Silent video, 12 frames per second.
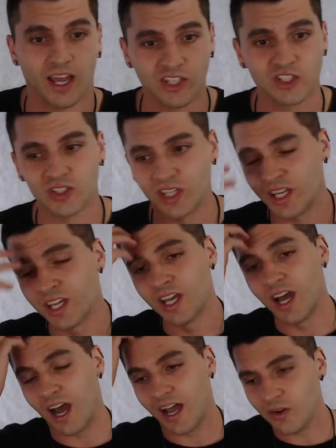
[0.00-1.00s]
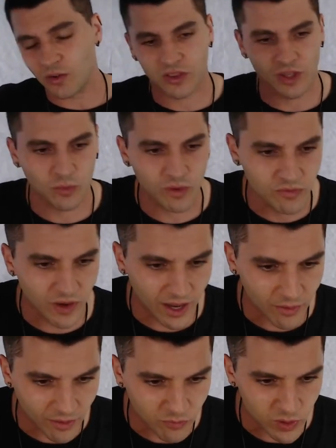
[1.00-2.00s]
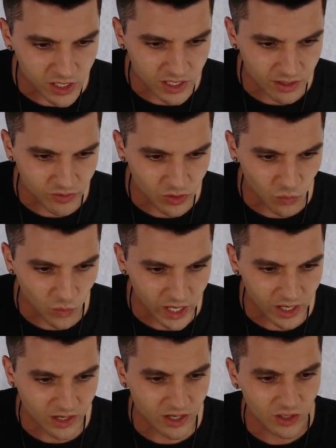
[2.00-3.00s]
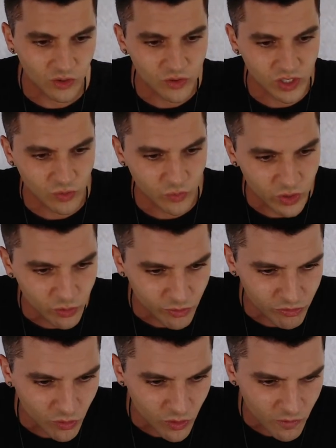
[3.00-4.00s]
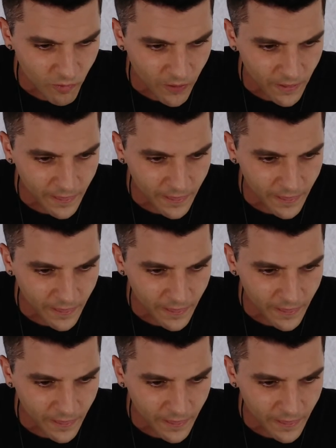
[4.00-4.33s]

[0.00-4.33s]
actually. I don't think we've... Have we given away a color e-reader before?